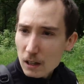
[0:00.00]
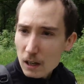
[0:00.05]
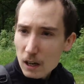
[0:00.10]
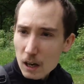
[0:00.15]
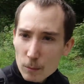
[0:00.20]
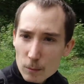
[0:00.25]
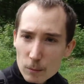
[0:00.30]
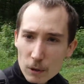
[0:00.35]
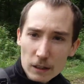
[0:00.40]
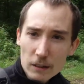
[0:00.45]

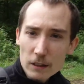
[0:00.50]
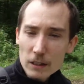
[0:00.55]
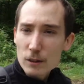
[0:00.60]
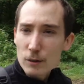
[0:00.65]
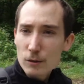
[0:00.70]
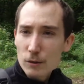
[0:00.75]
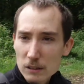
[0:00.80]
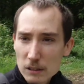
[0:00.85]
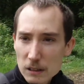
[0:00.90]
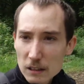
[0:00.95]
I'm not
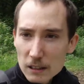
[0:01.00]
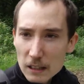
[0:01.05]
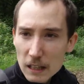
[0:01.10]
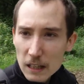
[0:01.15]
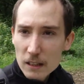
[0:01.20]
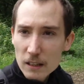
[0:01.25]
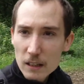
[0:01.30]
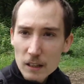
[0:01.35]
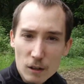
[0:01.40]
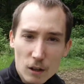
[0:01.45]
interested in
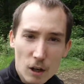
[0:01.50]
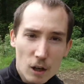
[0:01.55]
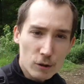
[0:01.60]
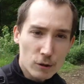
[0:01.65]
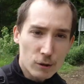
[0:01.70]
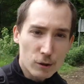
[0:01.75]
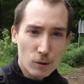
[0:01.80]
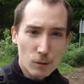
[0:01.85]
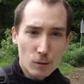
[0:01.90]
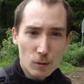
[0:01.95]
getting a
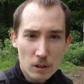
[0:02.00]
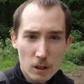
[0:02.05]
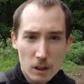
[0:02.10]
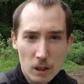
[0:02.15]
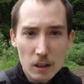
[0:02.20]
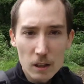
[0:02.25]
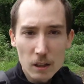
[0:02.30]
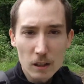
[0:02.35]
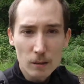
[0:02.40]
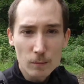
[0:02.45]
lawsuit.
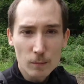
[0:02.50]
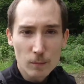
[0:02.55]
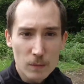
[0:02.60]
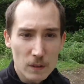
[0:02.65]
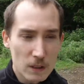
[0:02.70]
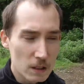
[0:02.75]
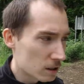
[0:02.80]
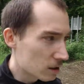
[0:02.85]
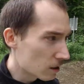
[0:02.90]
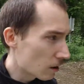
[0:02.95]

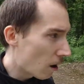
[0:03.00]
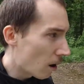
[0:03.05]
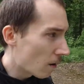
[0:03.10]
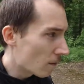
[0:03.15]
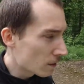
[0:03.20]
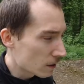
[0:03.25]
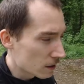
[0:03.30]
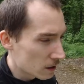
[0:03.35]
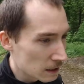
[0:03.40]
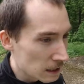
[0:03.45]
This
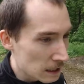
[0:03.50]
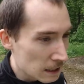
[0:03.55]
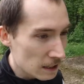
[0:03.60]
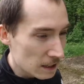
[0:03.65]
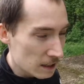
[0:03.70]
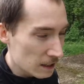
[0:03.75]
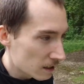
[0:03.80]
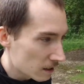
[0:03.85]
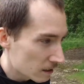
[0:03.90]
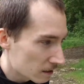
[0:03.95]
obviously
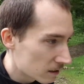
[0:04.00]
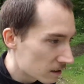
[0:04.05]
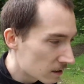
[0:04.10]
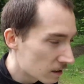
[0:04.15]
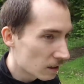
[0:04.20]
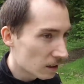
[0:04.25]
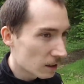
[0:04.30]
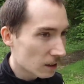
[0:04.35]
is